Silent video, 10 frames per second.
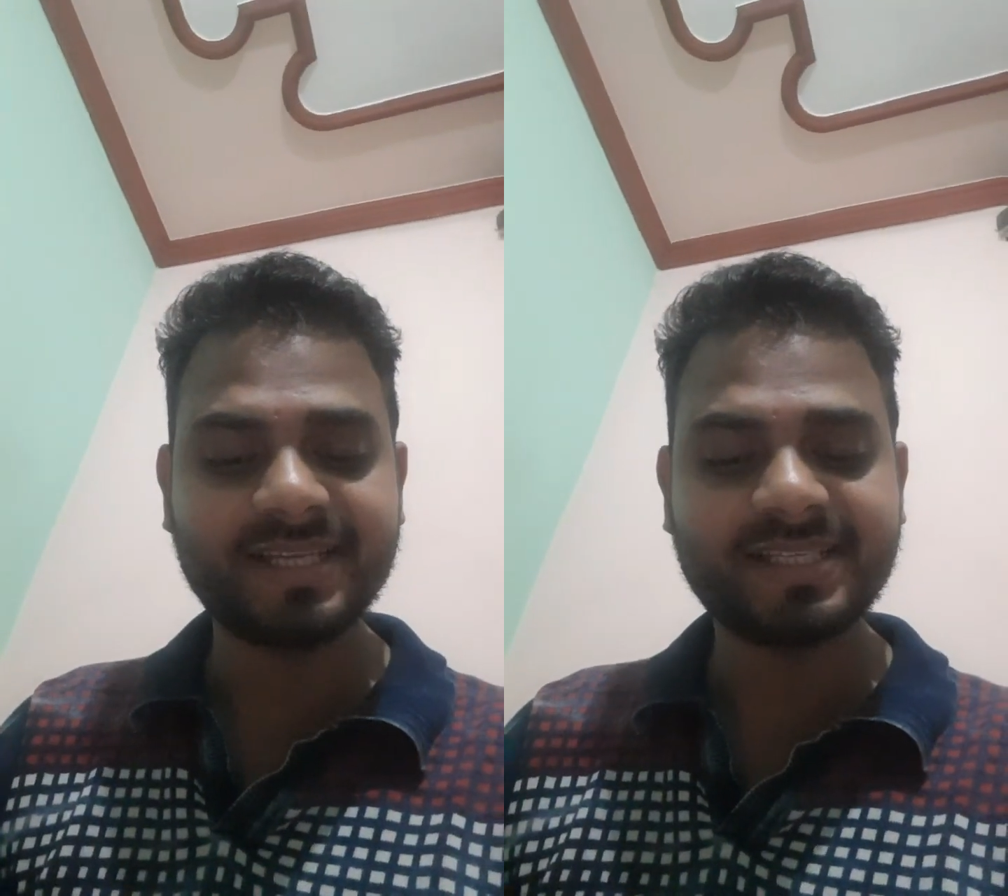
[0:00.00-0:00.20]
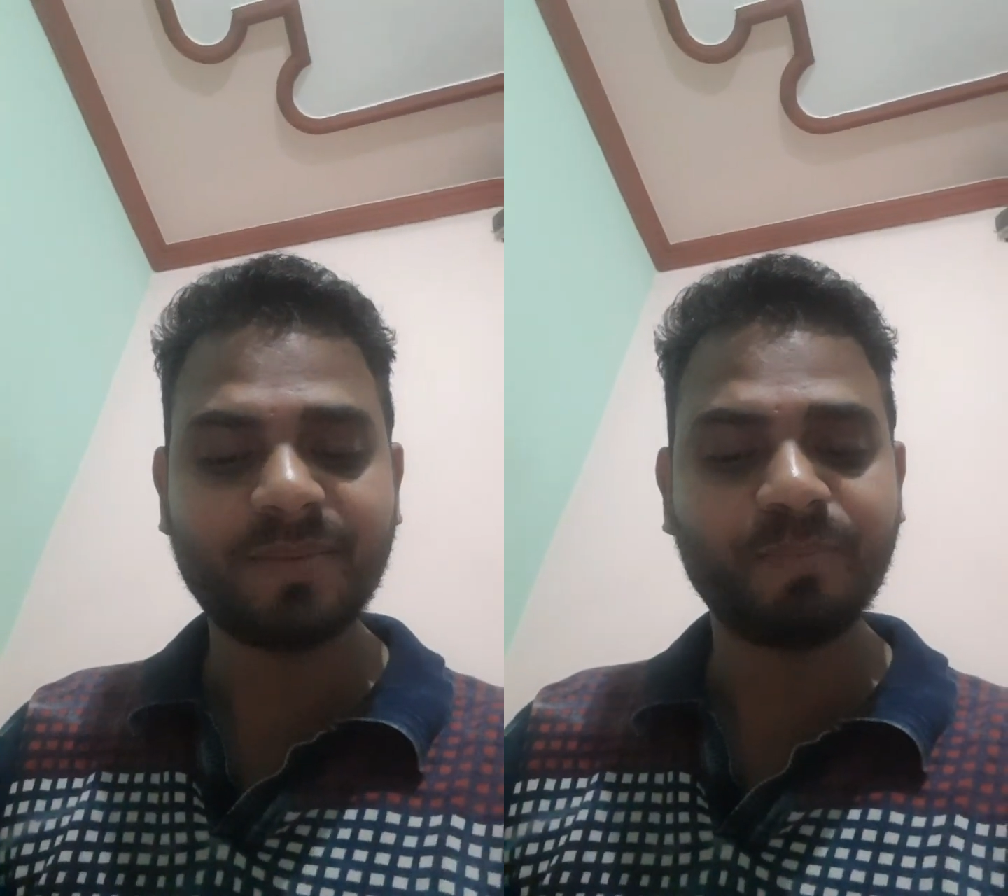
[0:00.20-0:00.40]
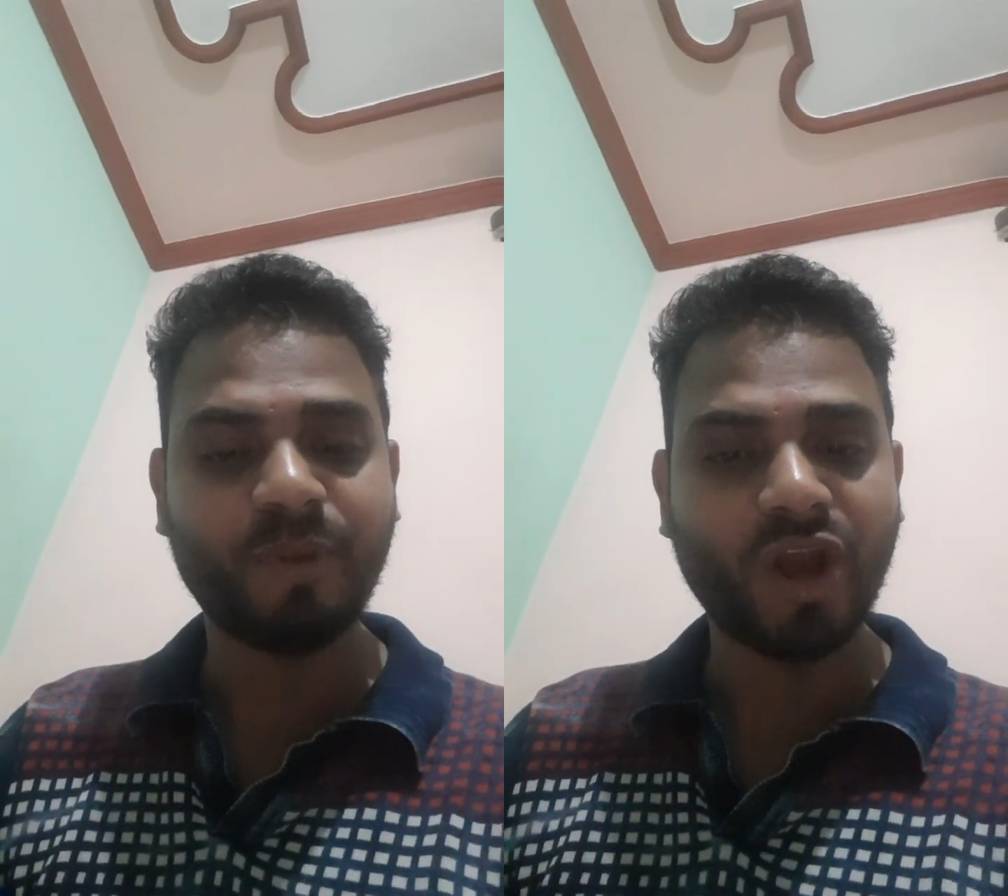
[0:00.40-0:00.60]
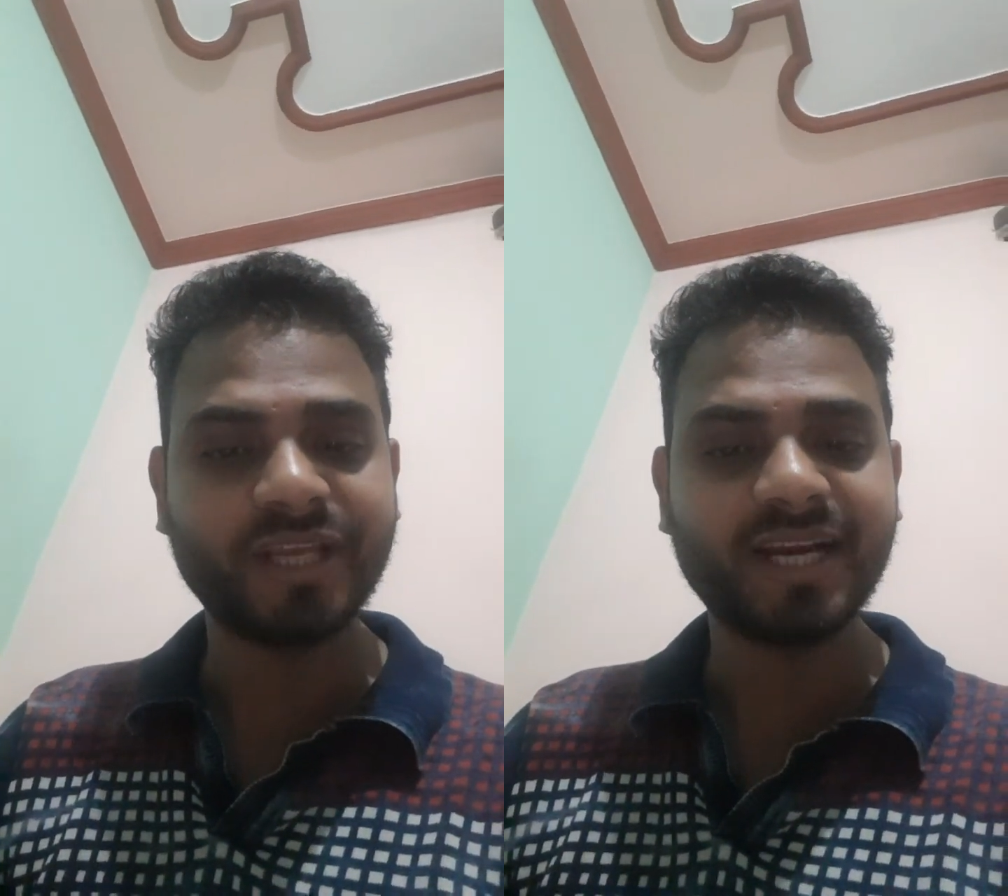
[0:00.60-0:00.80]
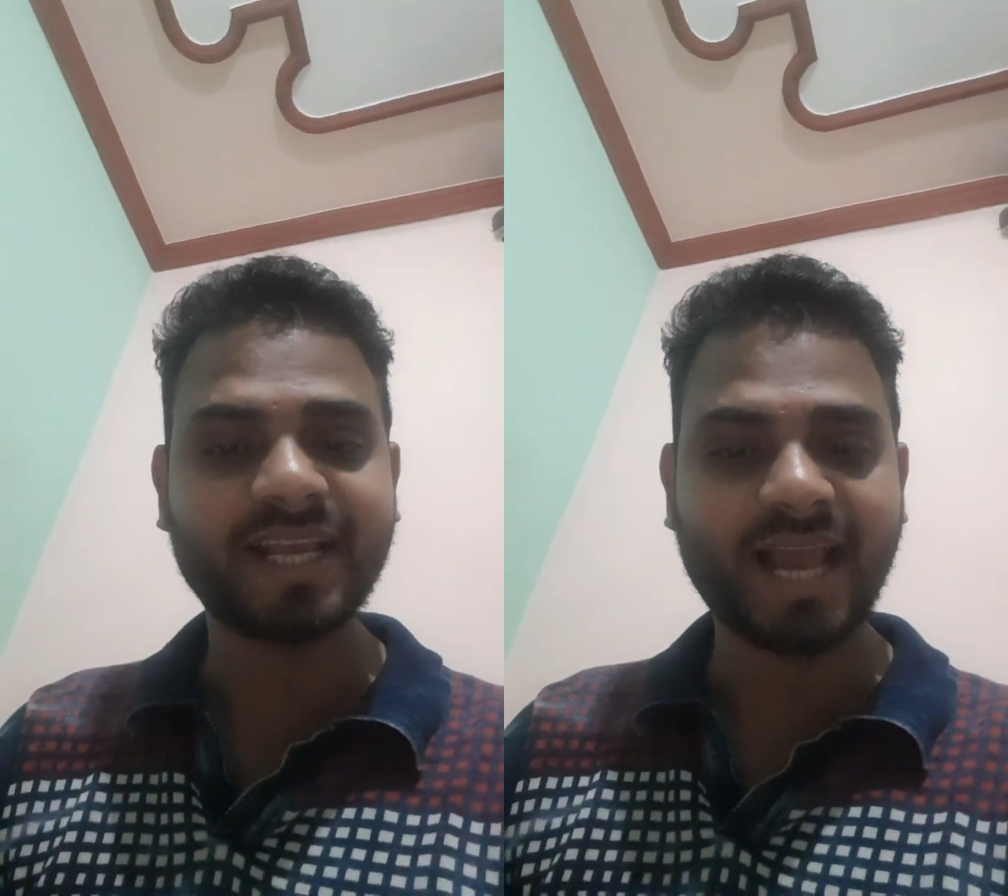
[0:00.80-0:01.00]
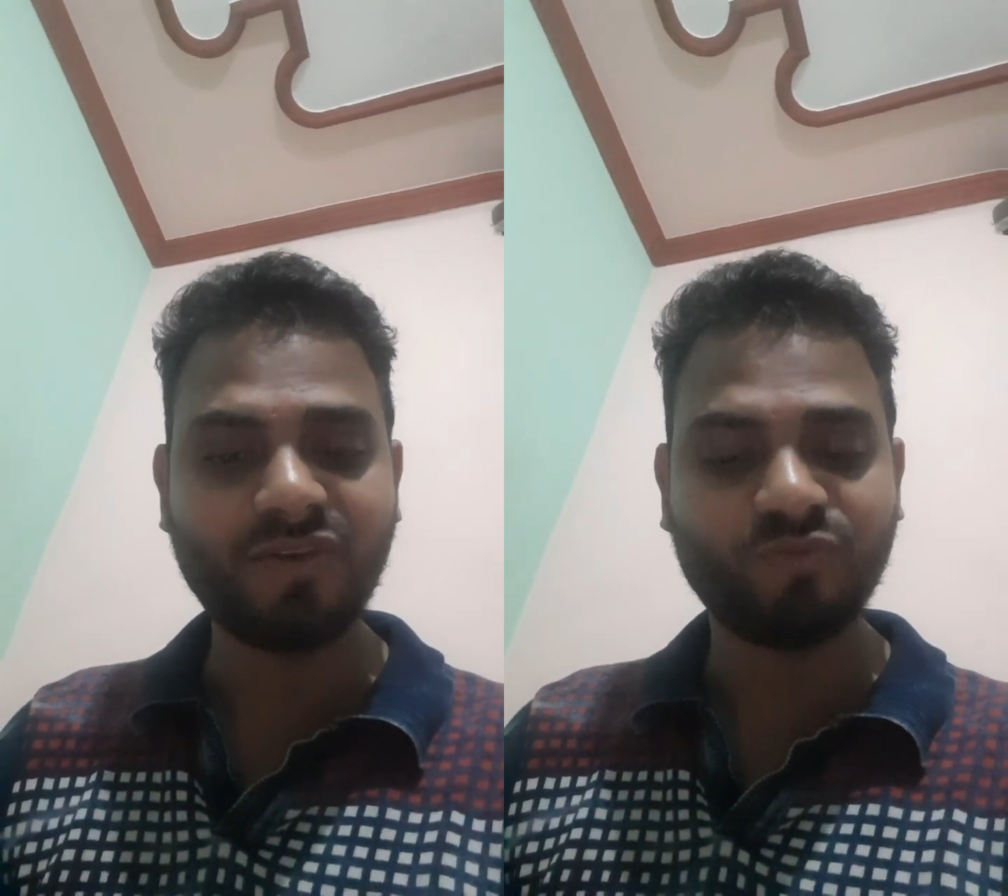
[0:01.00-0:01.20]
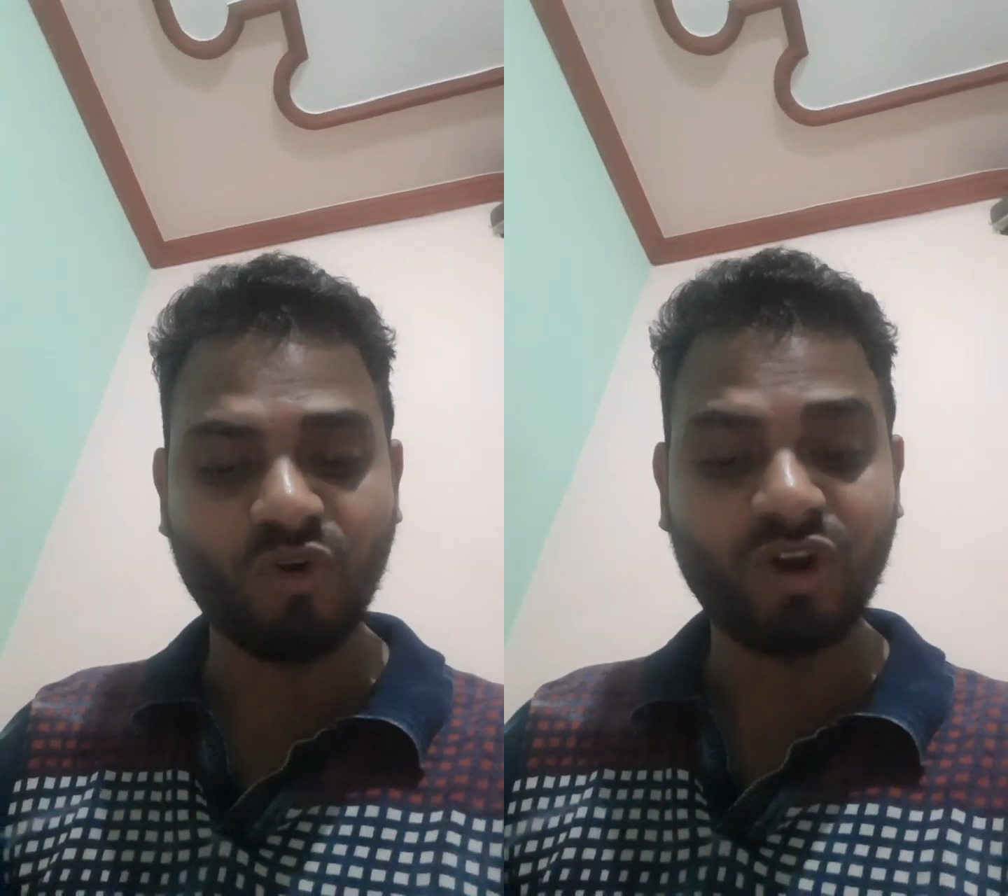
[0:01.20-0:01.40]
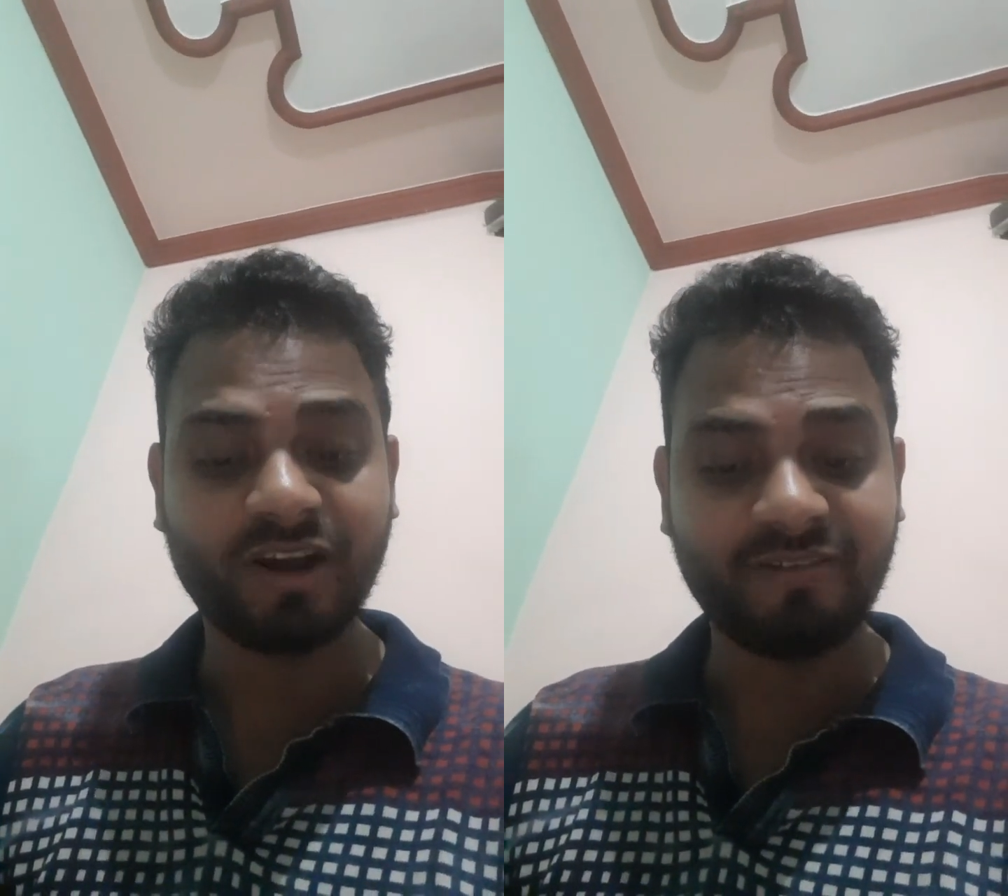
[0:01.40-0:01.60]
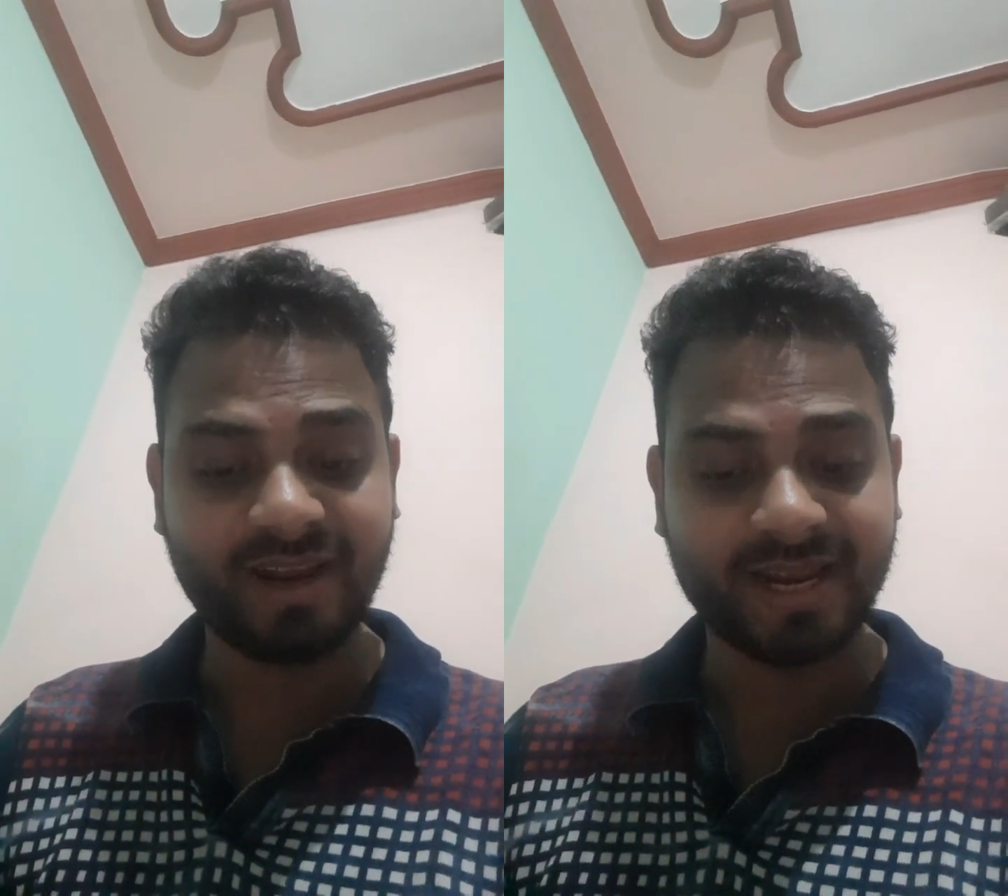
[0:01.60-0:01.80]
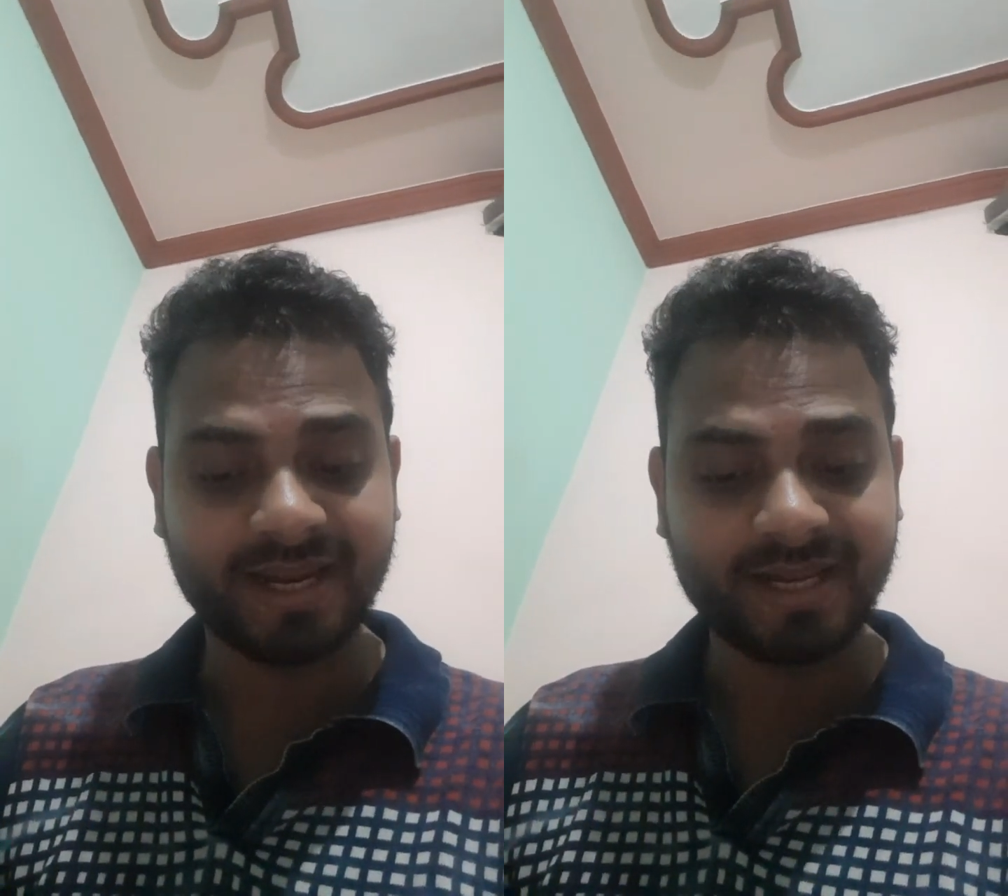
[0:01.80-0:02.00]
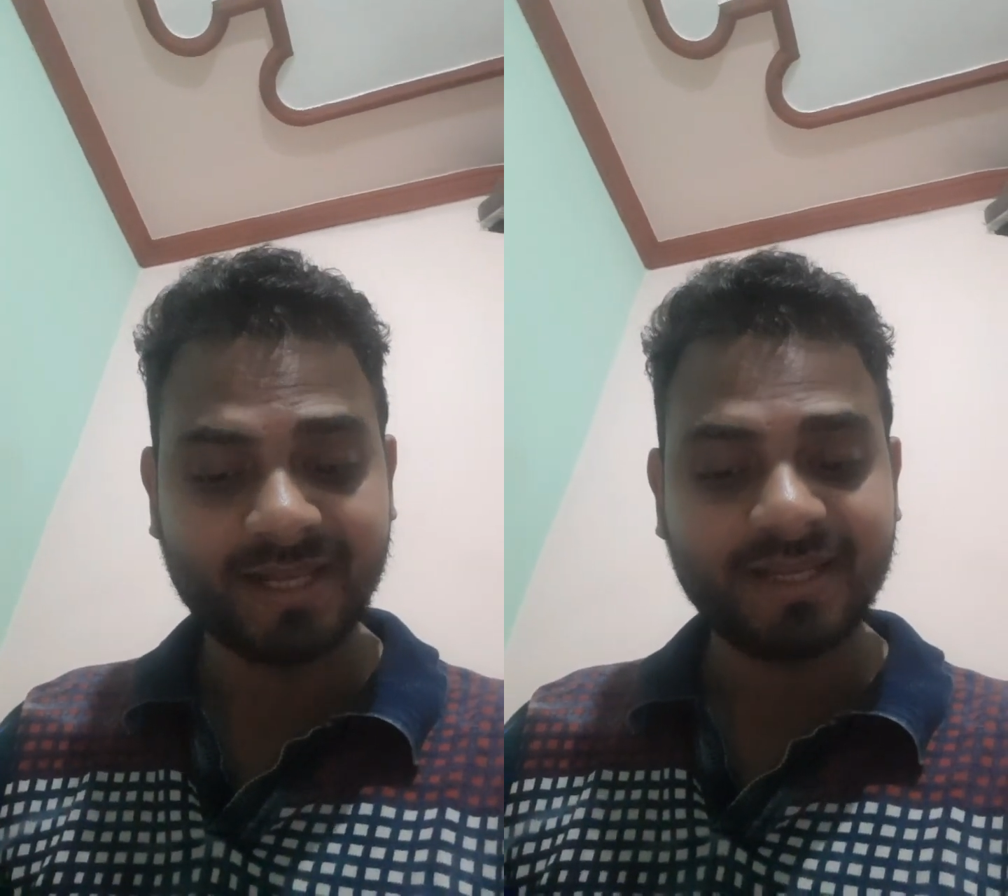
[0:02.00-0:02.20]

is the buyer can walk away.